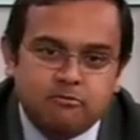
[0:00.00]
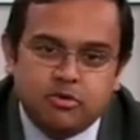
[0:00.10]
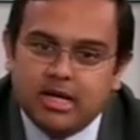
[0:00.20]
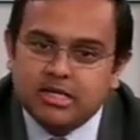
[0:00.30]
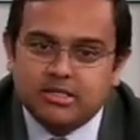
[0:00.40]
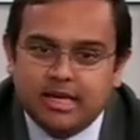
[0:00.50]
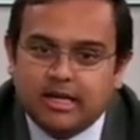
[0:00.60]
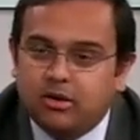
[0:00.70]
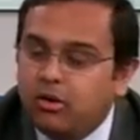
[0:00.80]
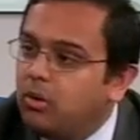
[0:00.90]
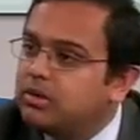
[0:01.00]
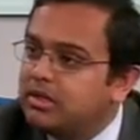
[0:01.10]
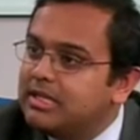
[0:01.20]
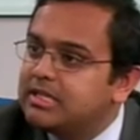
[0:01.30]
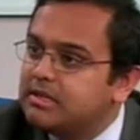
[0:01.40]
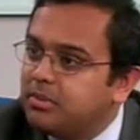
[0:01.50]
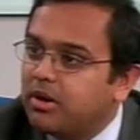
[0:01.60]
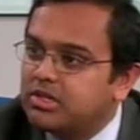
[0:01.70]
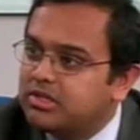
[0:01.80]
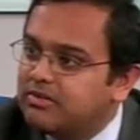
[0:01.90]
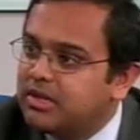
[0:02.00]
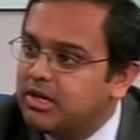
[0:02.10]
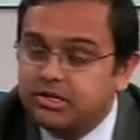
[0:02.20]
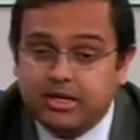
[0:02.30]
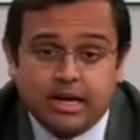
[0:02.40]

has taken a hold, at least in parts of the country.